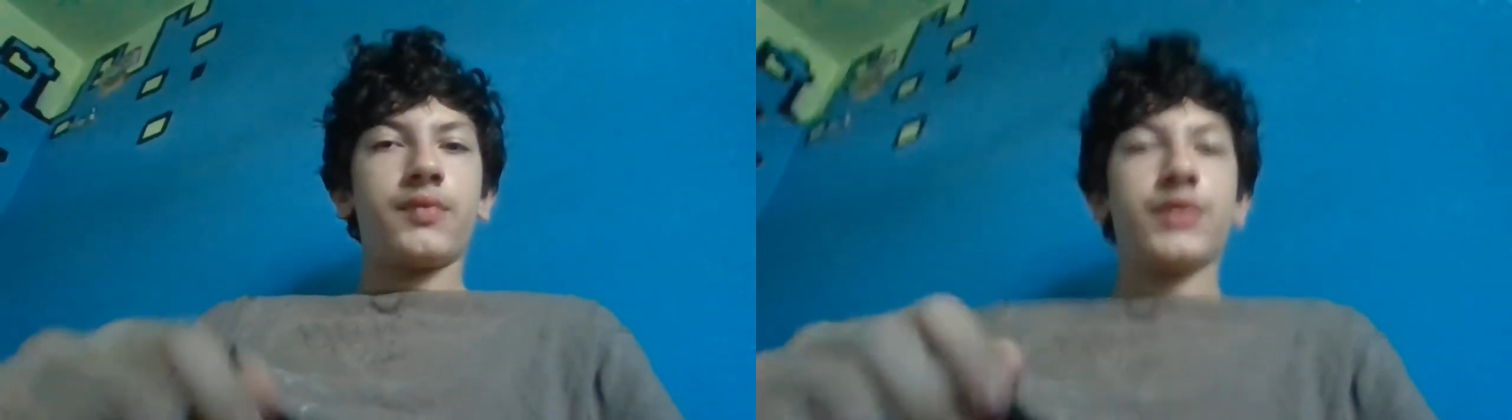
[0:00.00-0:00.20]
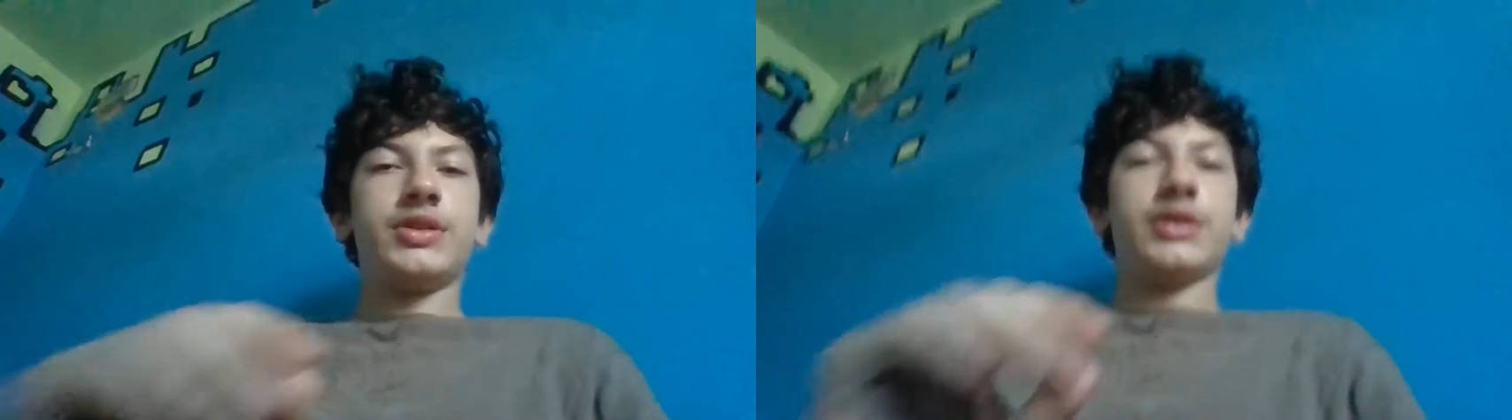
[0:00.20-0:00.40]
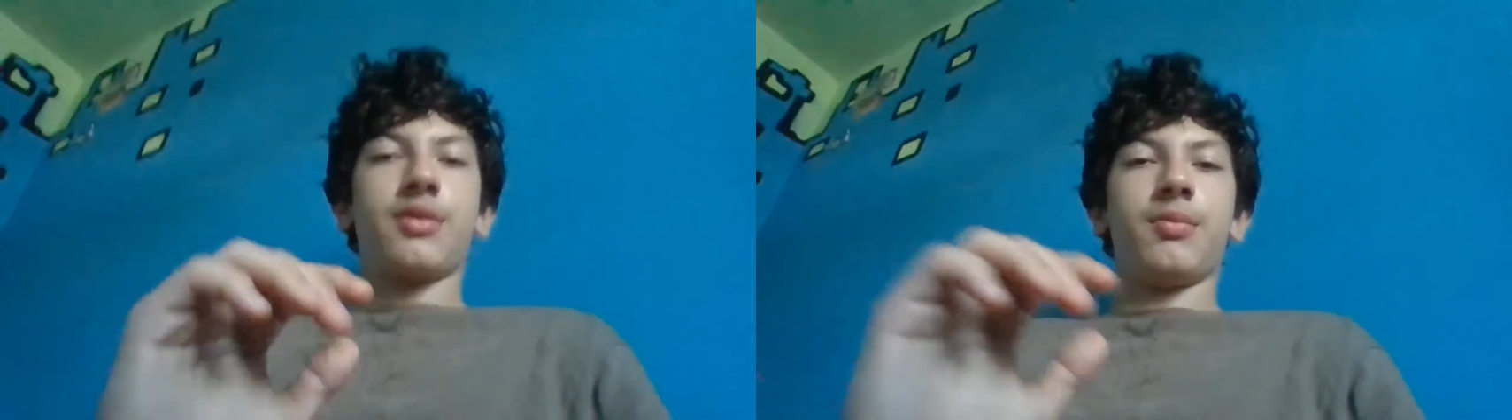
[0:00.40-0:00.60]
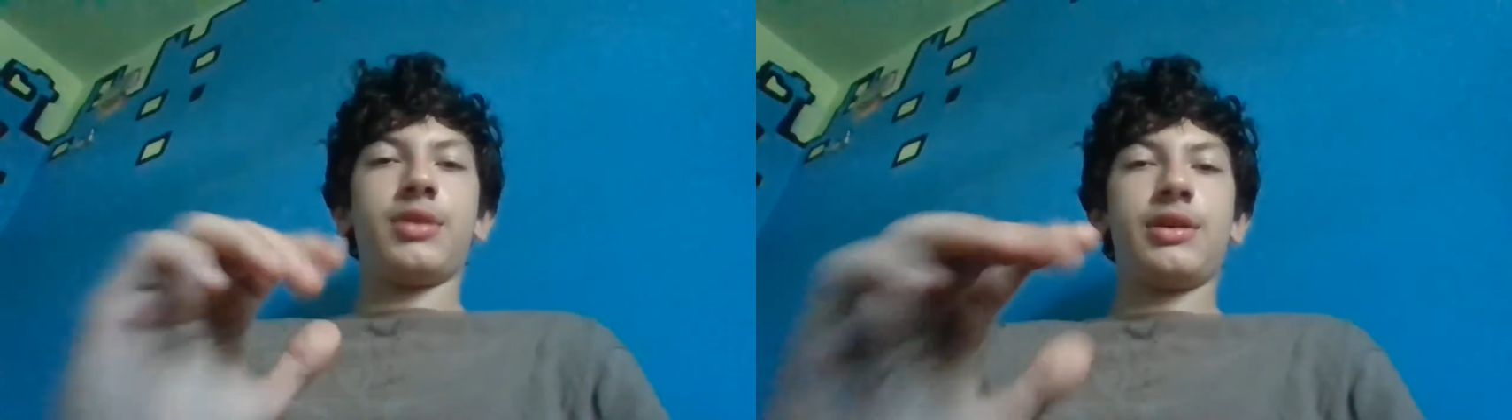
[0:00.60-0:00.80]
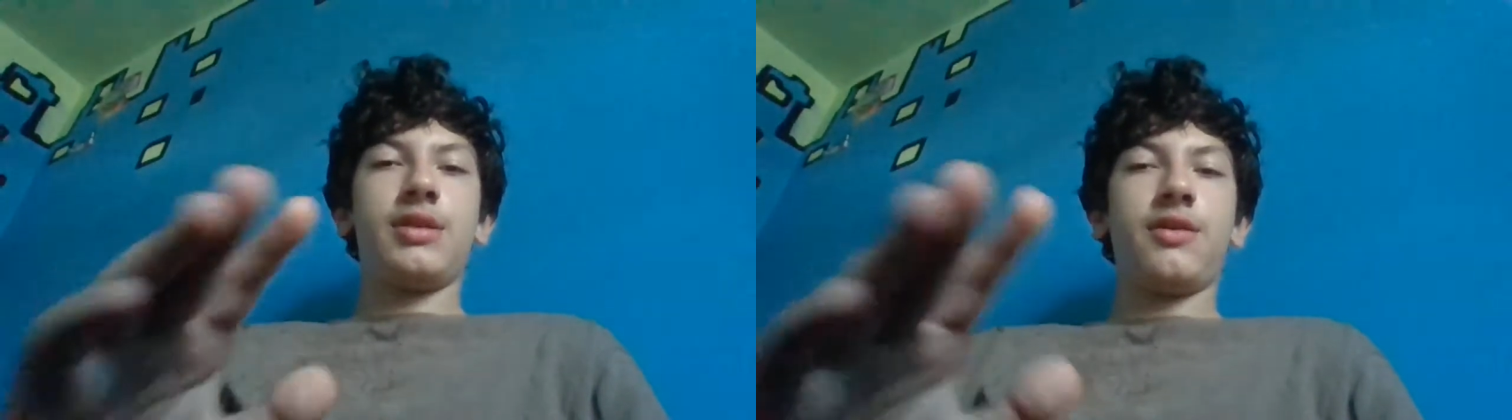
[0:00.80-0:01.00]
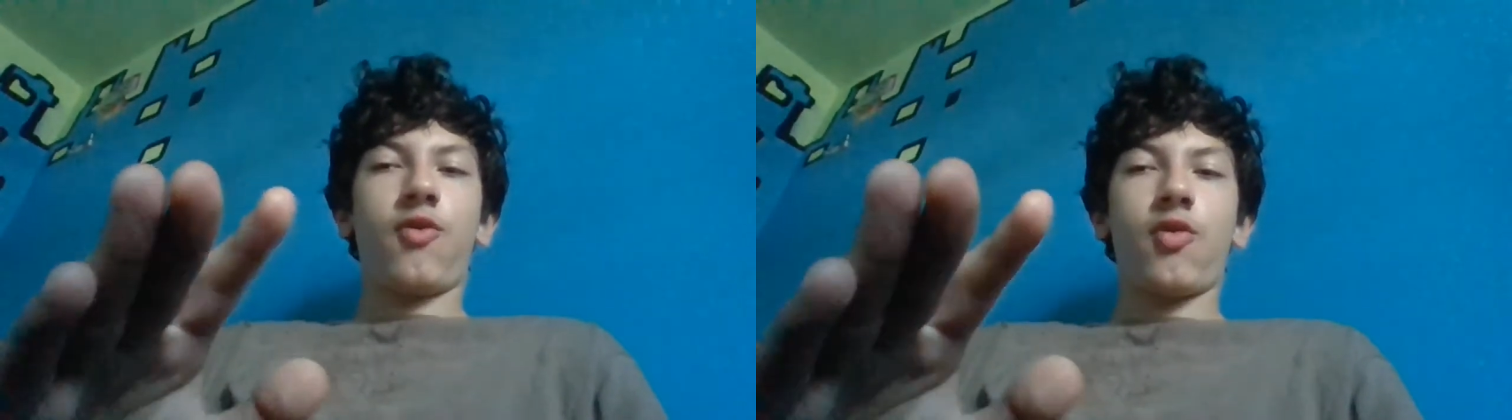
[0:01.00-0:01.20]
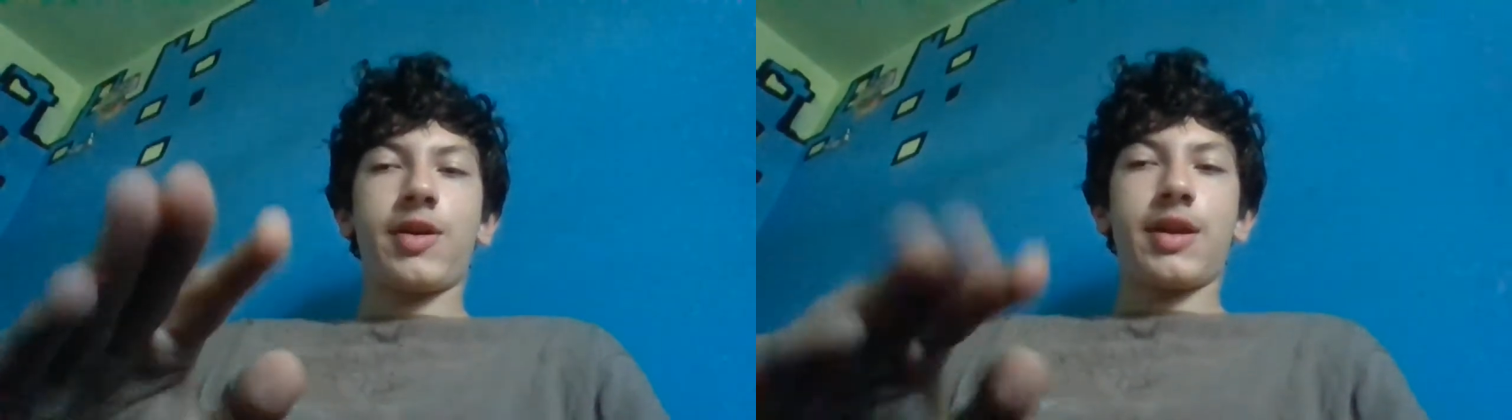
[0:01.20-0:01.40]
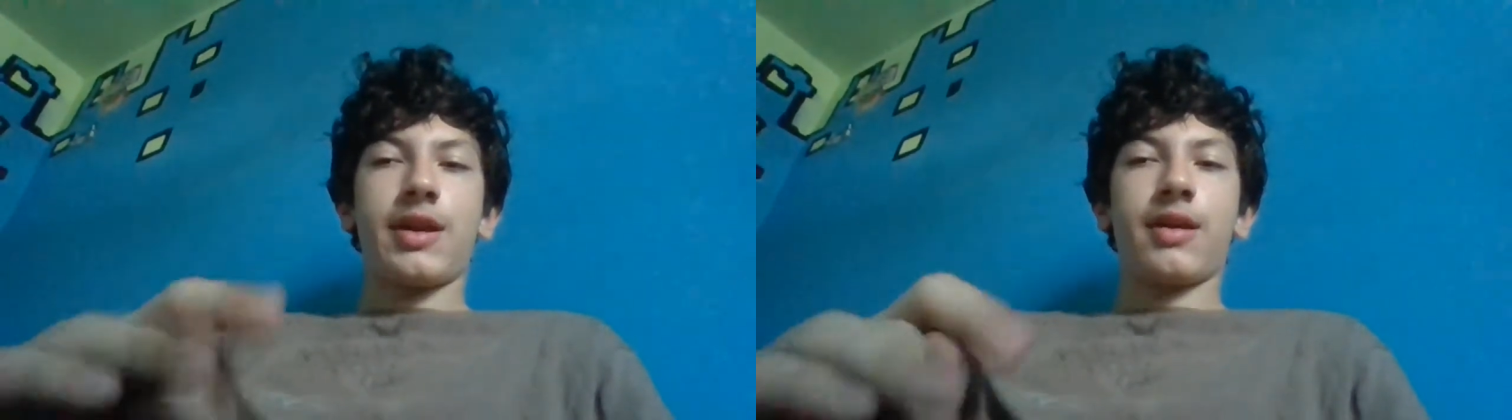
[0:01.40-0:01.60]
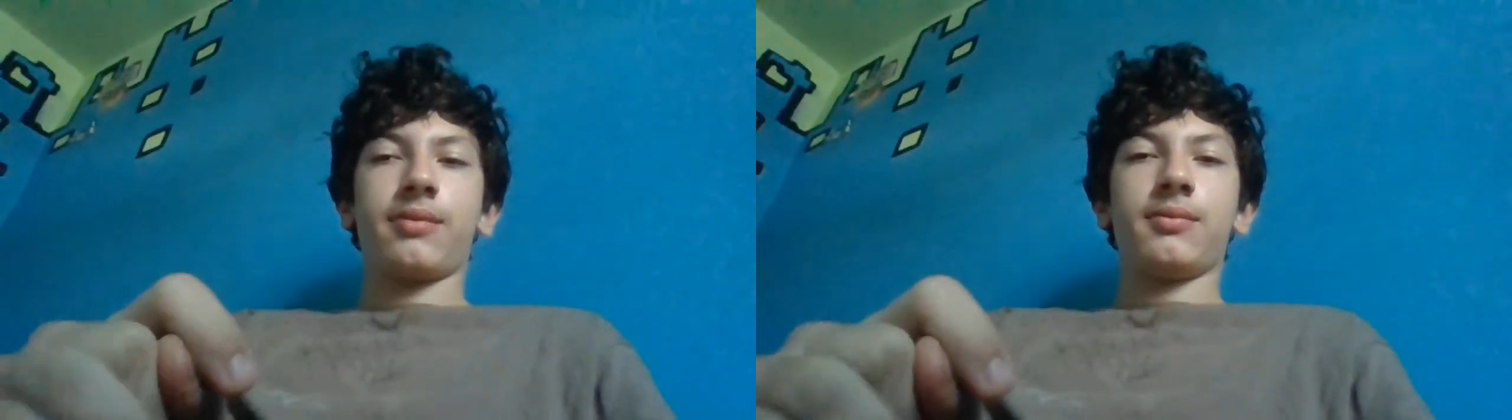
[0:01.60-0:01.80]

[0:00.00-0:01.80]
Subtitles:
this is completely free,